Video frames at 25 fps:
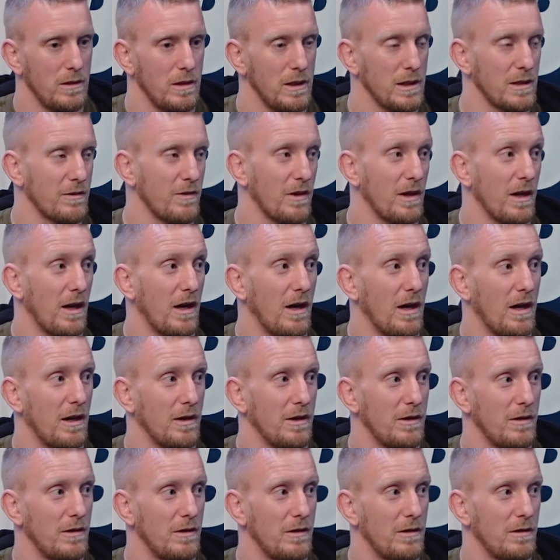it's very
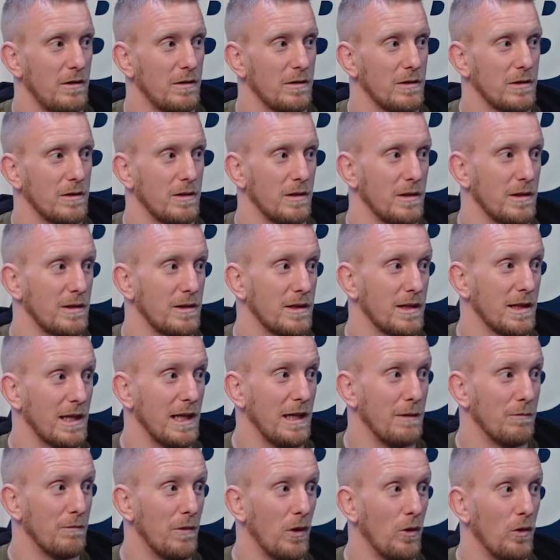hard to, to
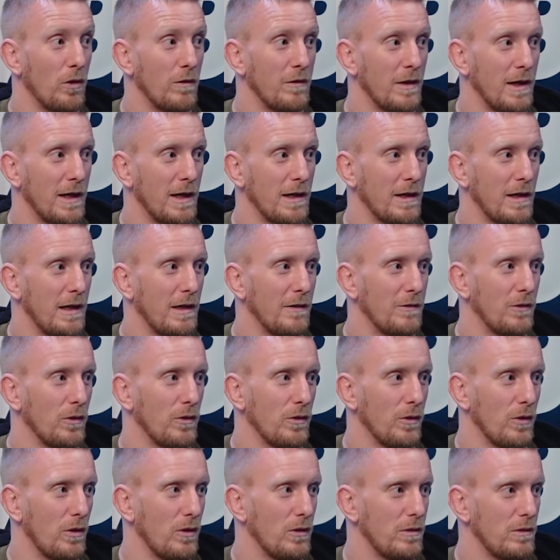keep motivated if
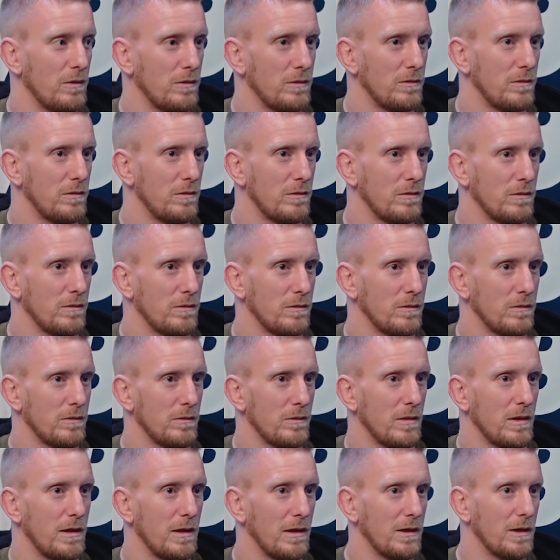you're not,
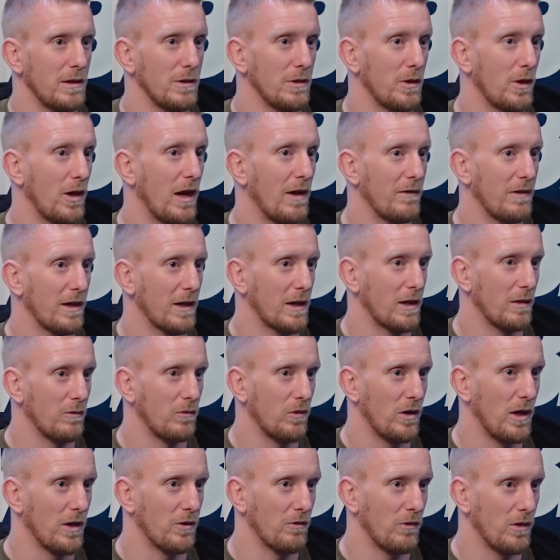you don't have that
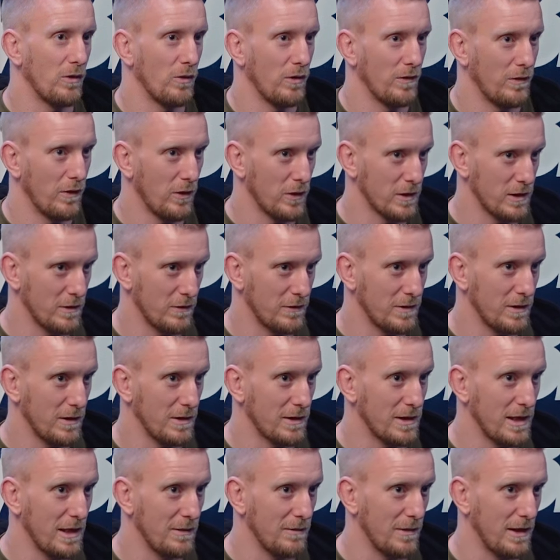camaraderie with lots of
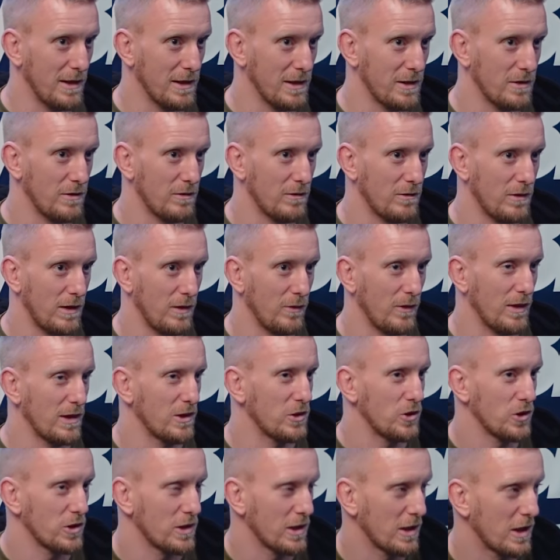teammates, right? When
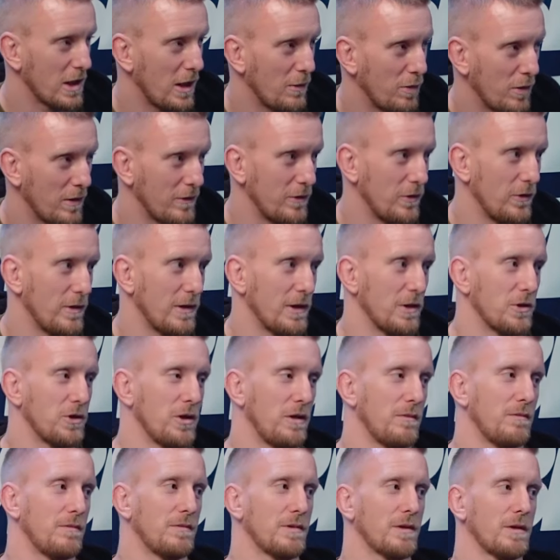it's just a couple of you in the
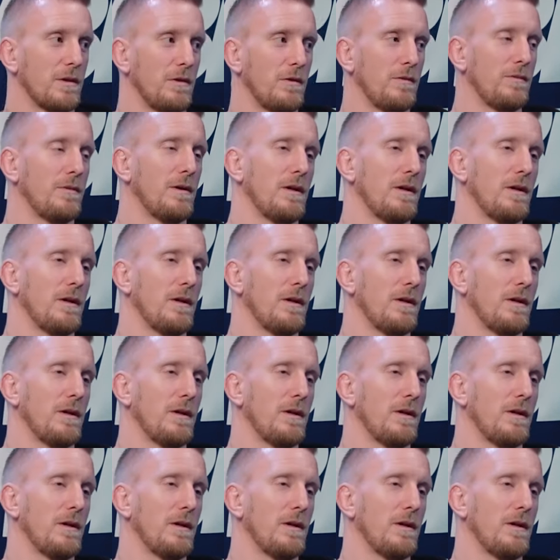gym. So